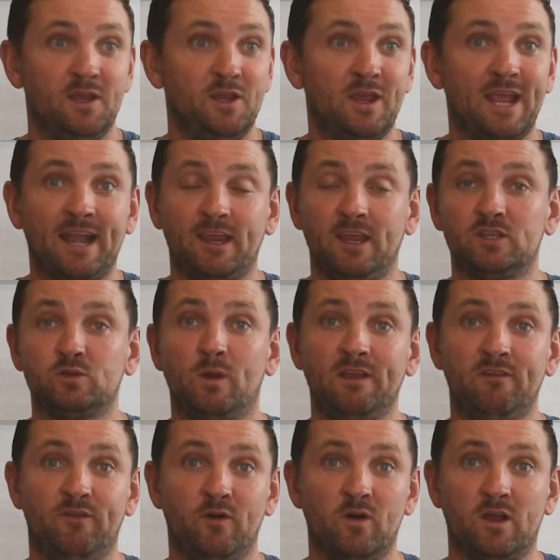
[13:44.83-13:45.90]
You're getting your 20
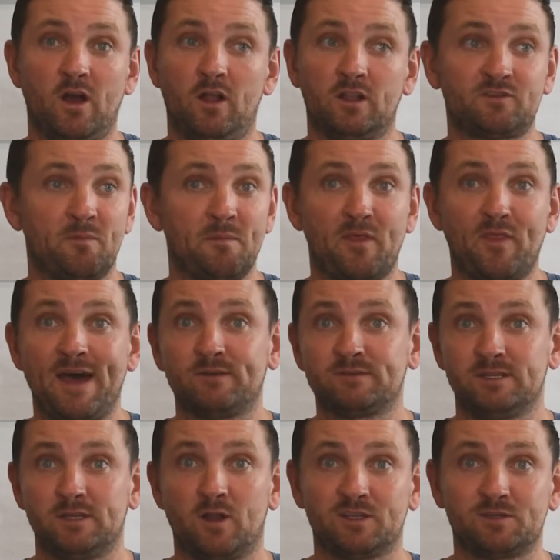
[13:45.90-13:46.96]
phone calls from
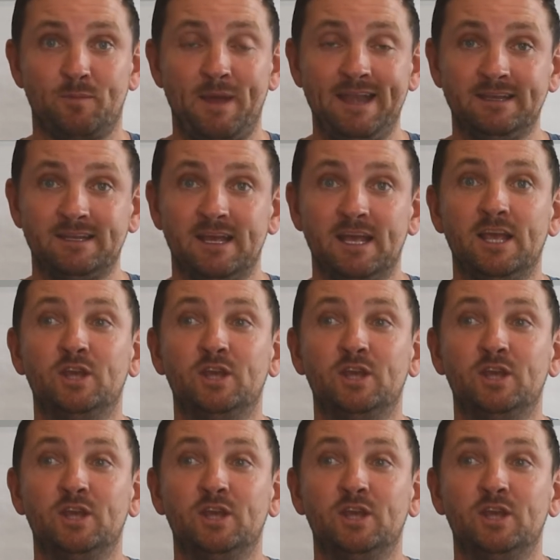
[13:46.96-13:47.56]
$1,000 spend.